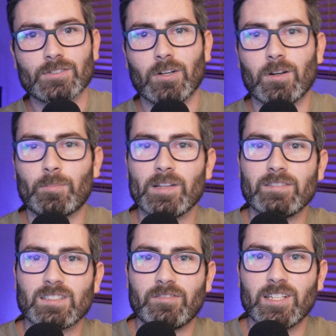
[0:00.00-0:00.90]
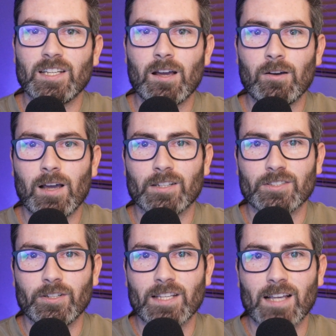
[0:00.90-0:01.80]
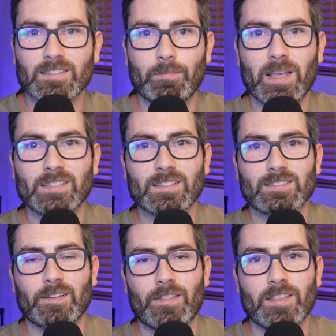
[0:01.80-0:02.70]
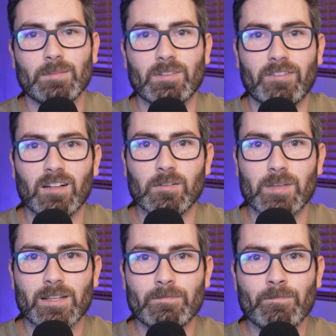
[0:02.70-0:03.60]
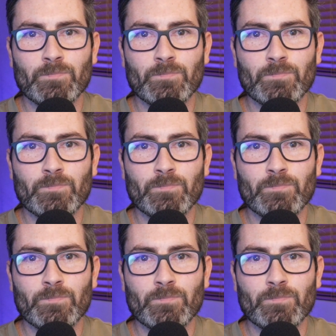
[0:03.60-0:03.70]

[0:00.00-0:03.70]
So in a previous video, I showed you guys the basics of theme development,